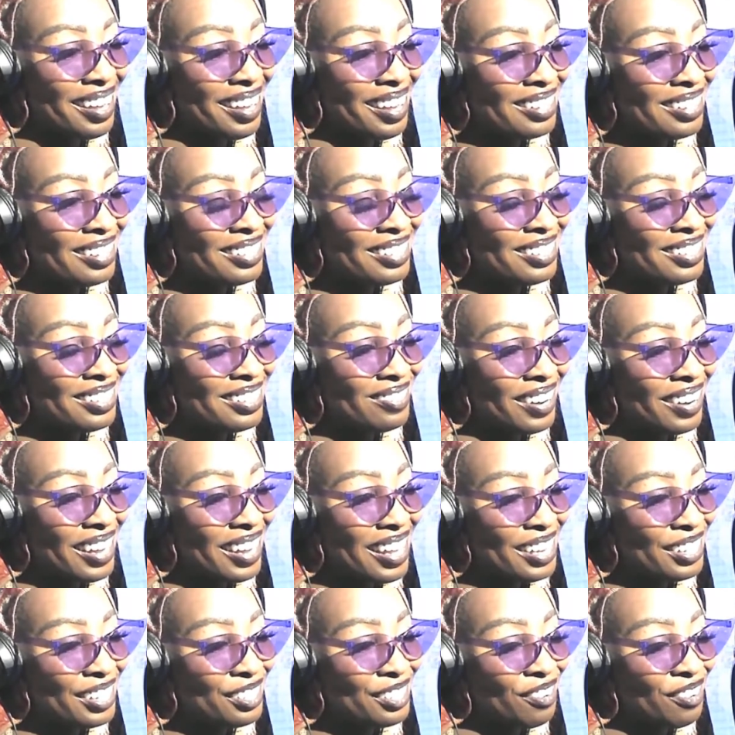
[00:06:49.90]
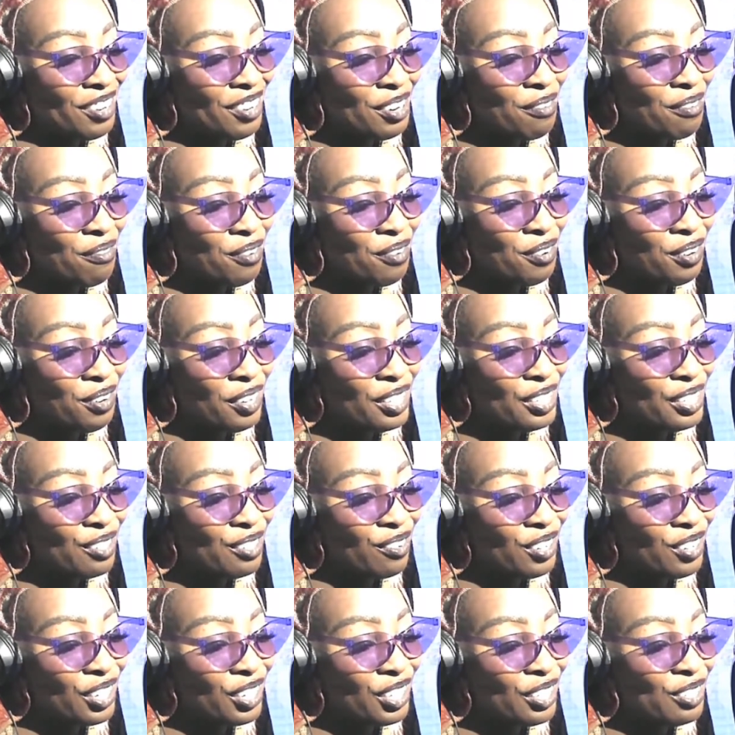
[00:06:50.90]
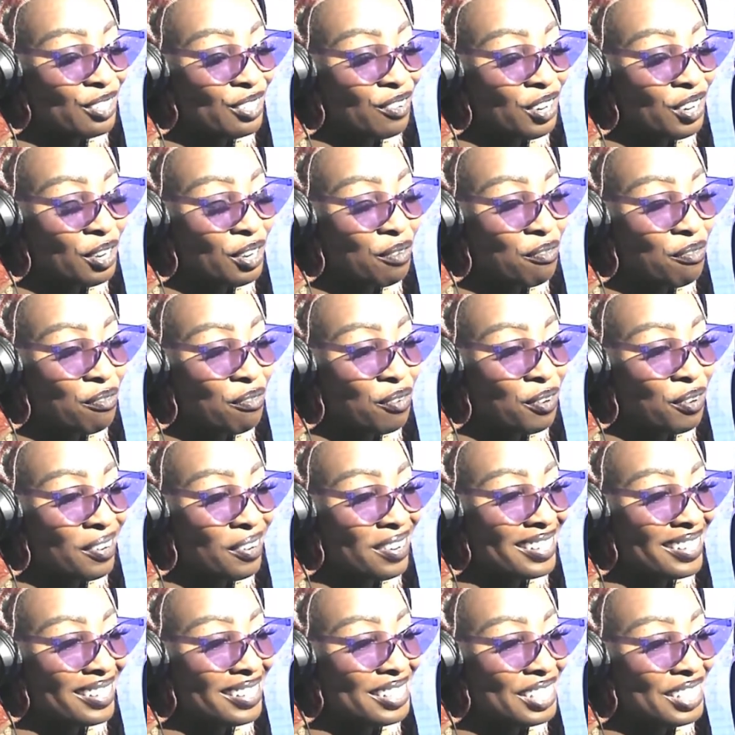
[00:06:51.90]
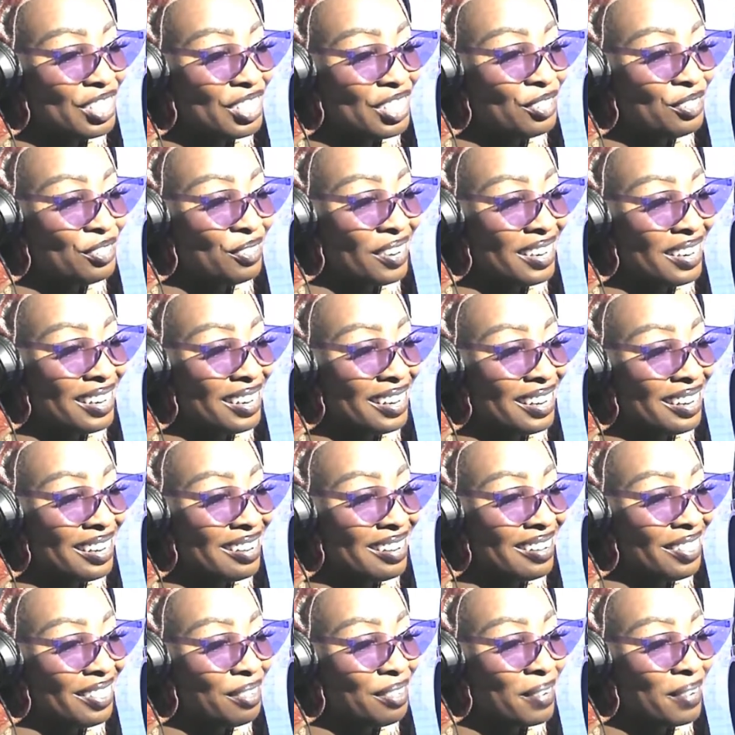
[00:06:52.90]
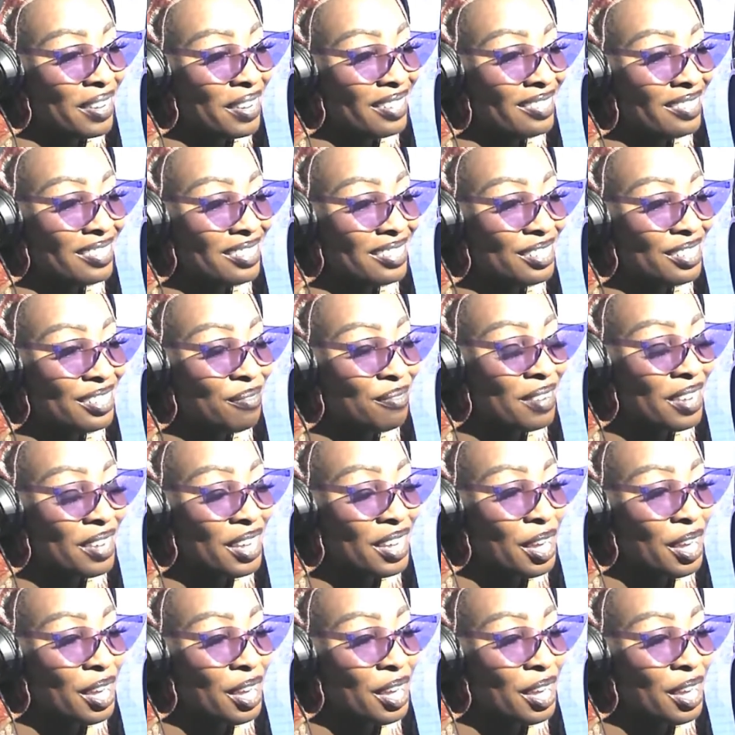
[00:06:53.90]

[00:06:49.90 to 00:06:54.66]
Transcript: July 24th, 2024. It's TRE Day on the Mothership.